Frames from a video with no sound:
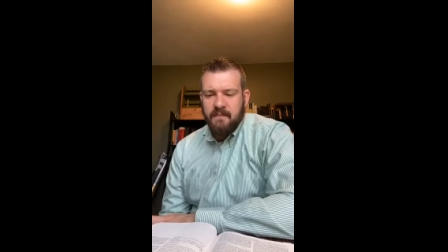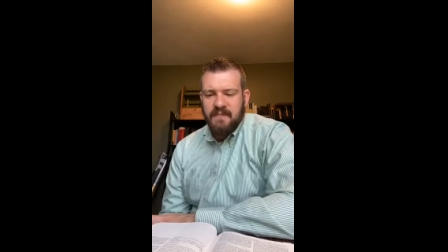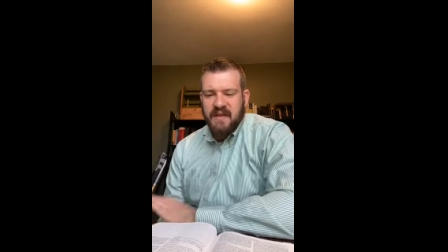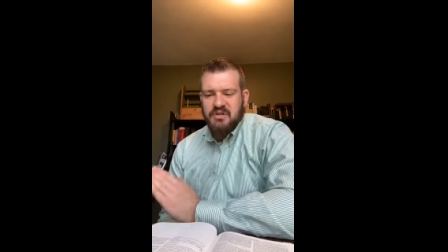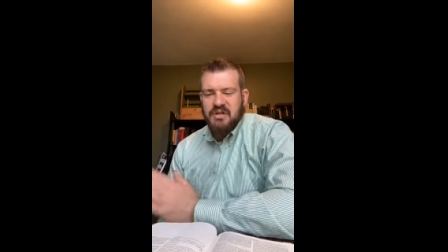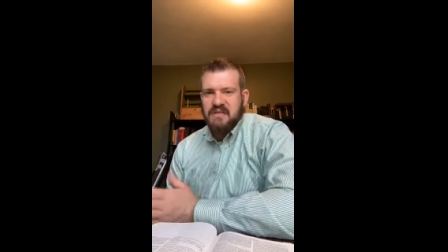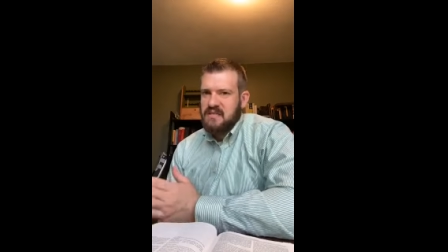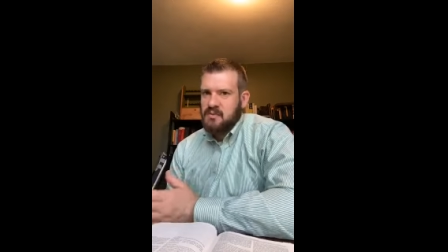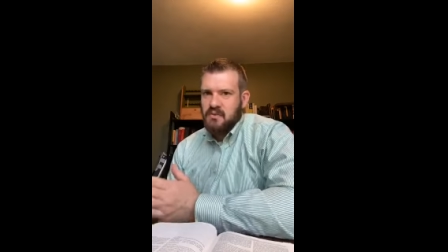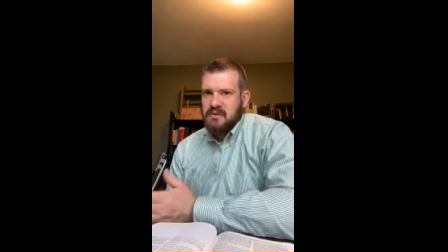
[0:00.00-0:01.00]
that
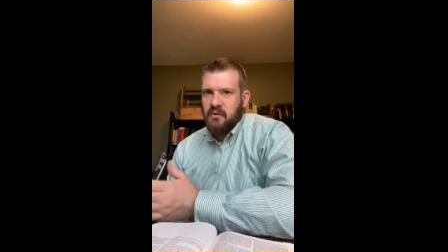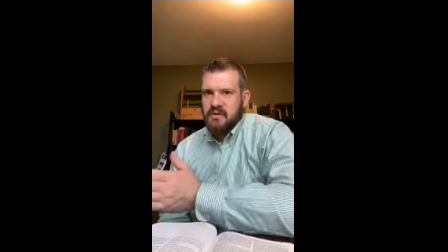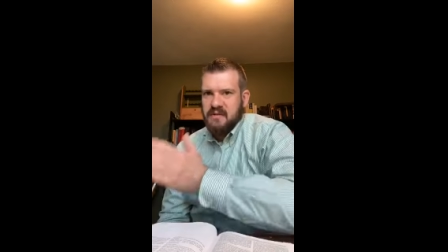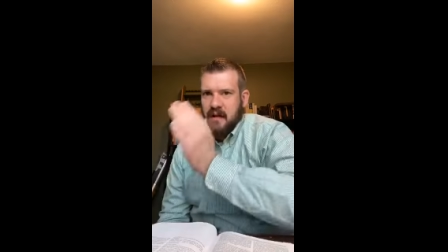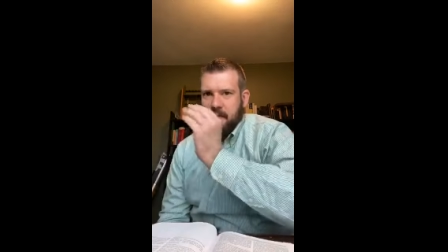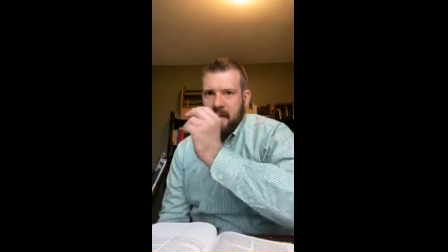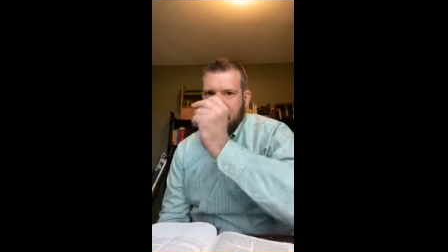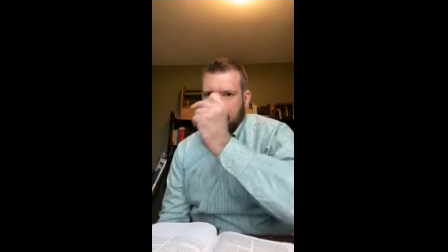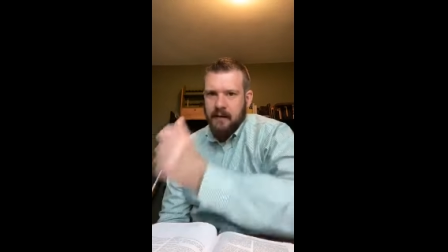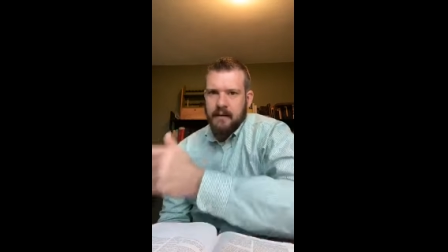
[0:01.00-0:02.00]
Jesus was going to come
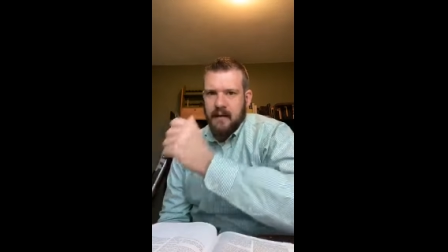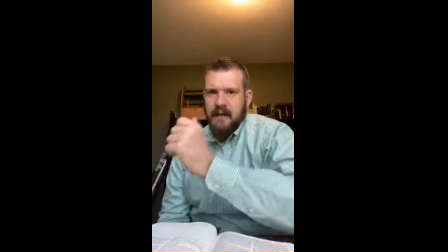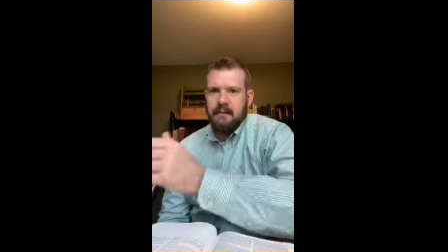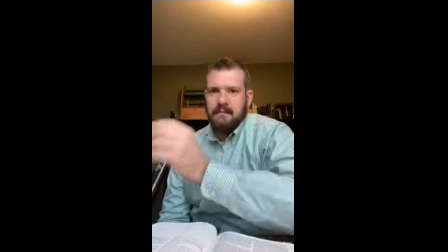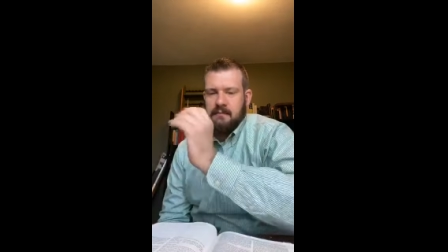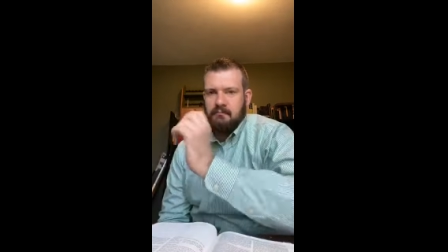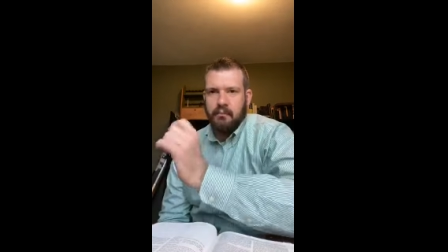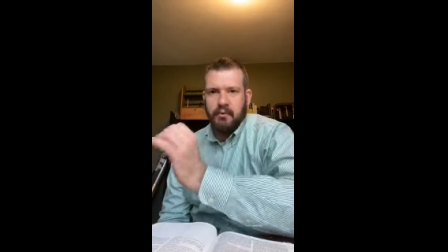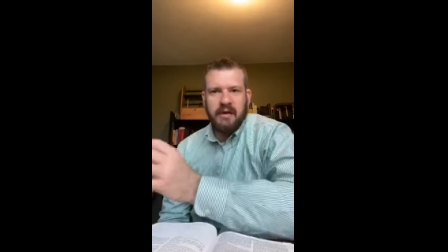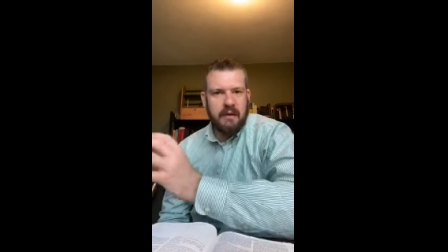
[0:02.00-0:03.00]
back eh,
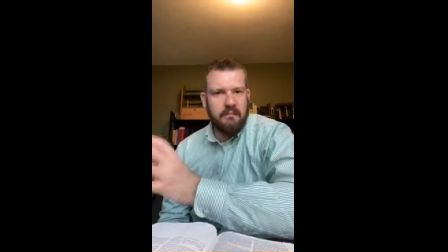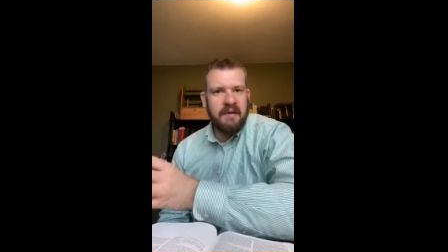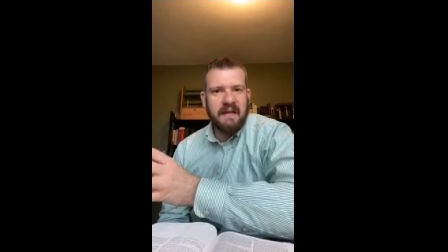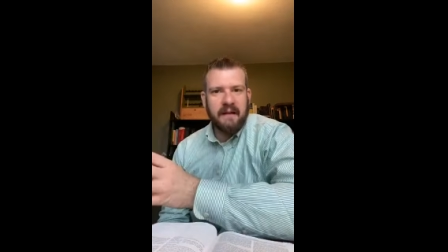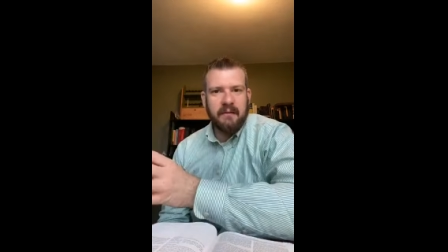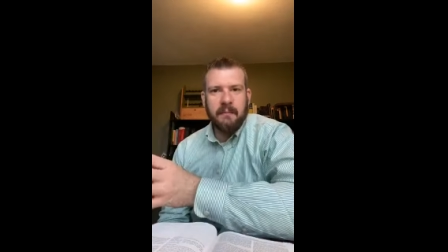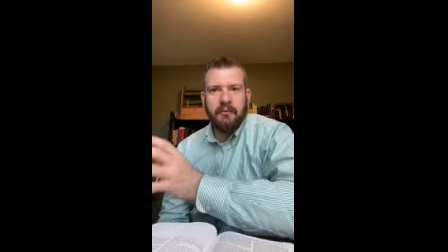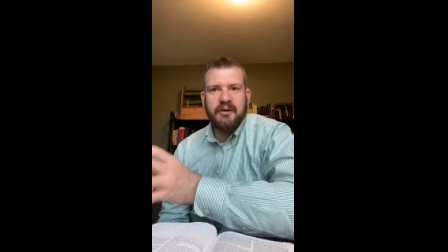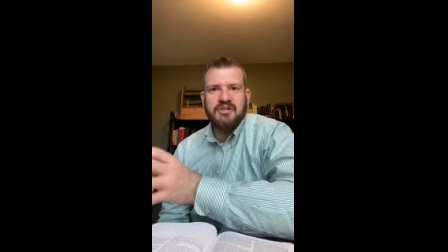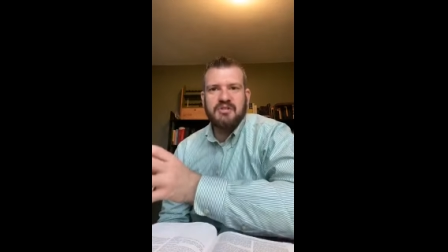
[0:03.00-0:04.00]
pretty immediately,
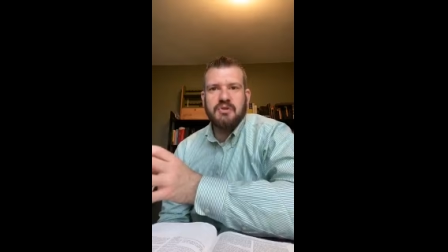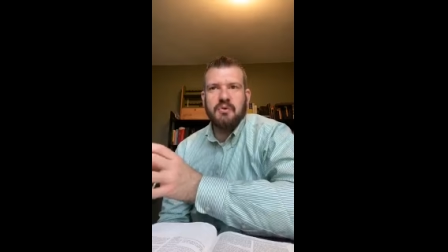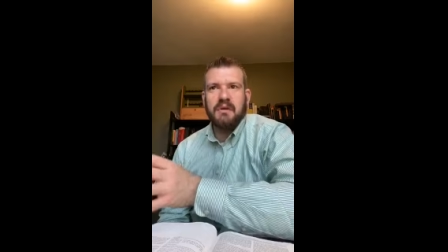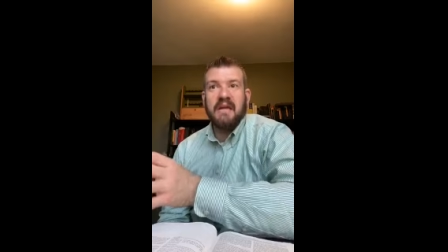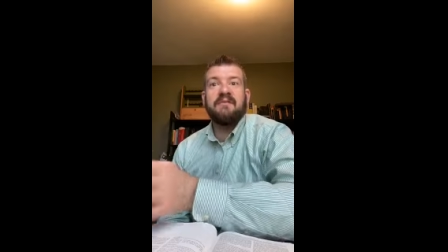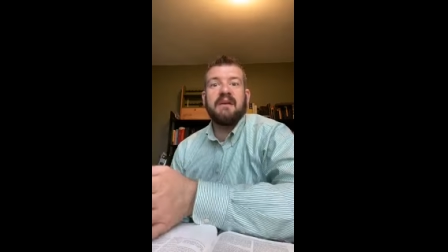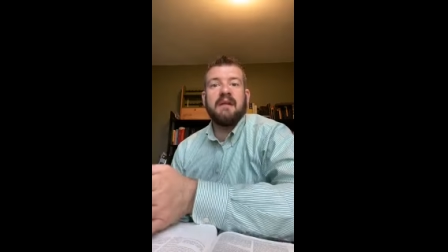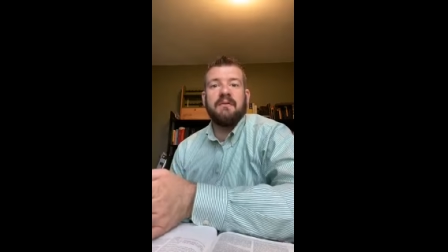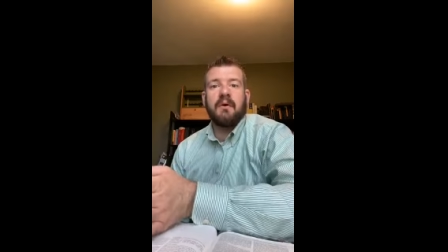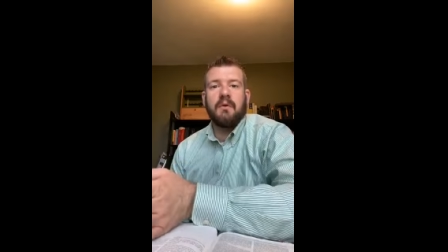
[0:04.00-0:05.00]
pretty soon, even
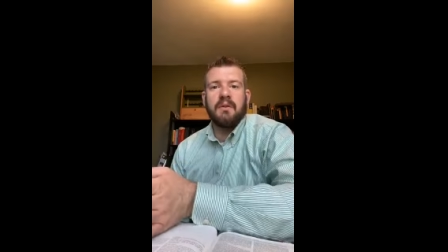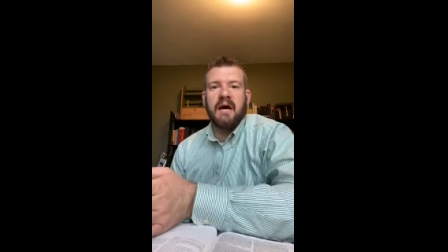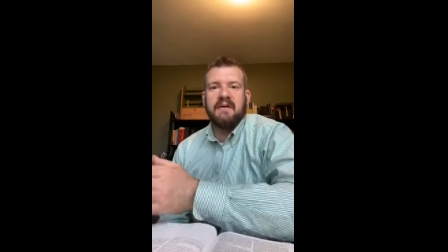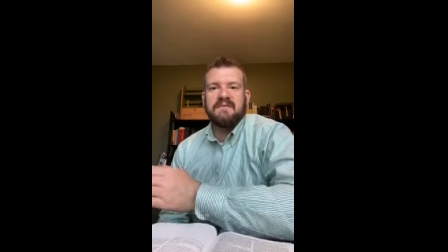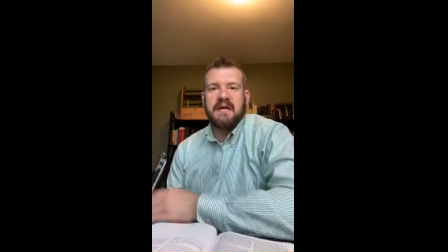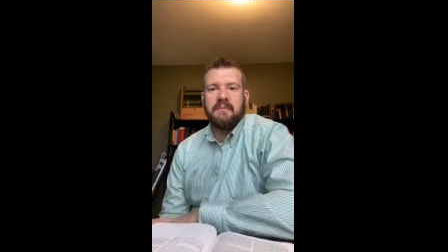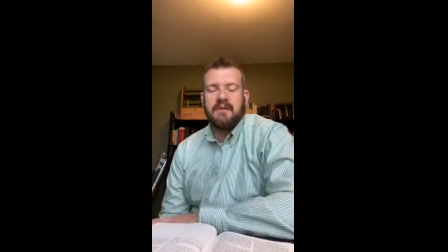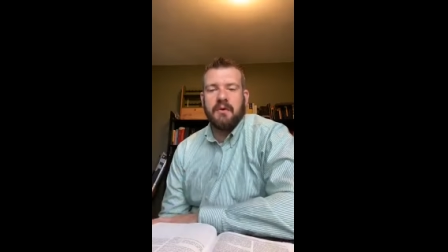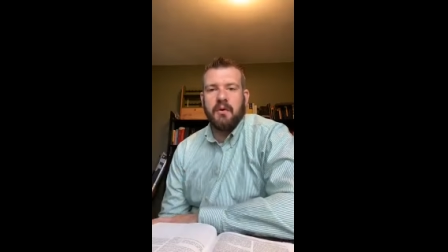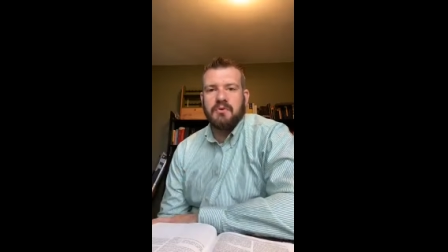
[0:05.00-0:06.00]
in their own lifetime, in
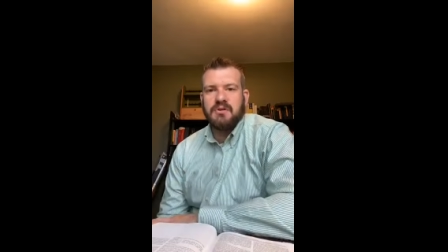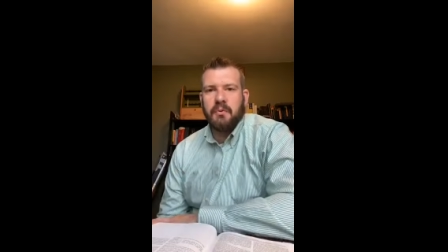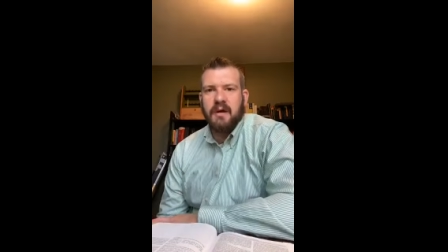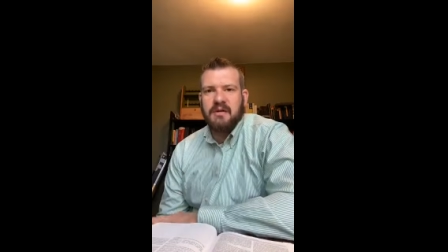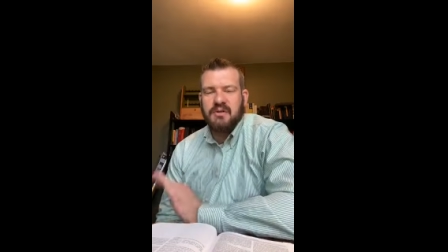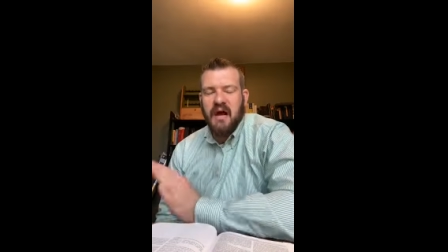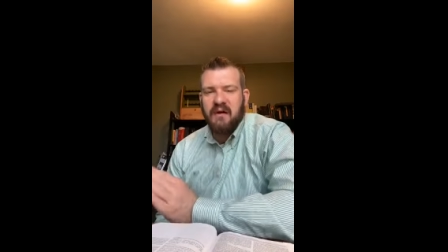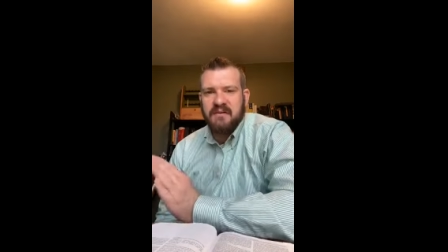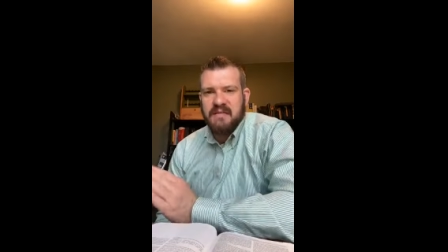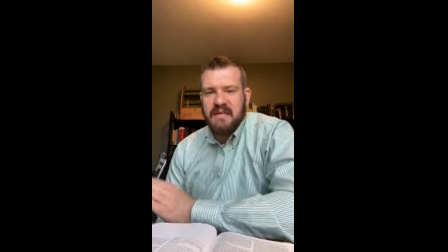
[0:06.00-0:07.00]
their own generation.
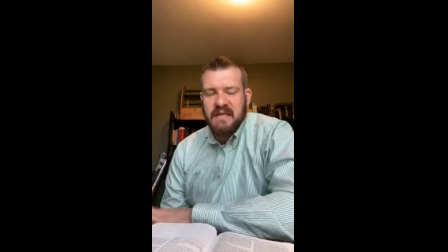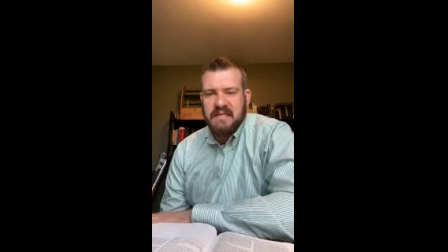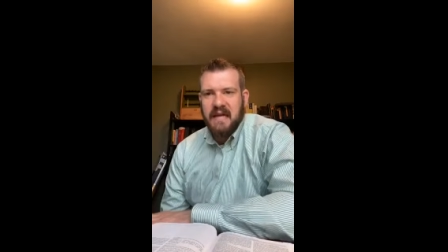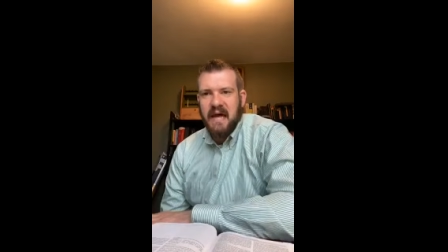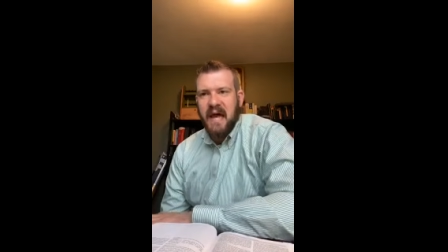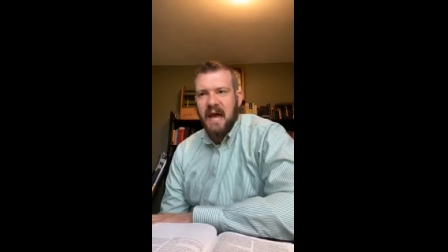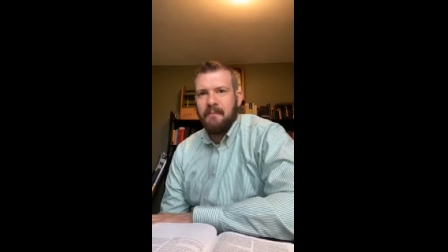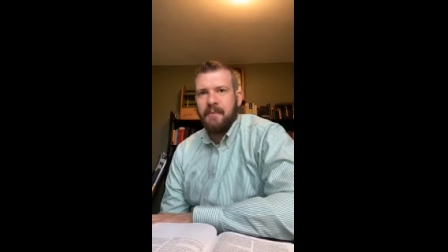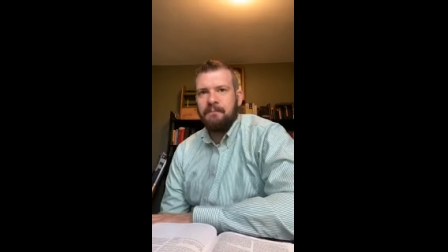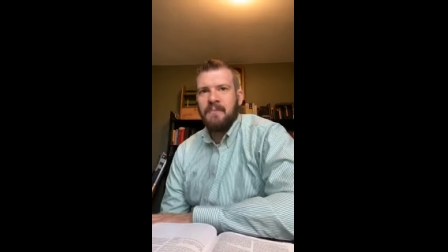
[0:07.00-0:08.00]
Obviously, that didn't
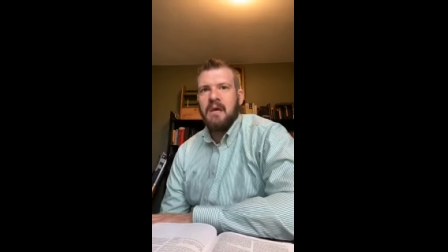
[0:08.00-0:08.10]
happen.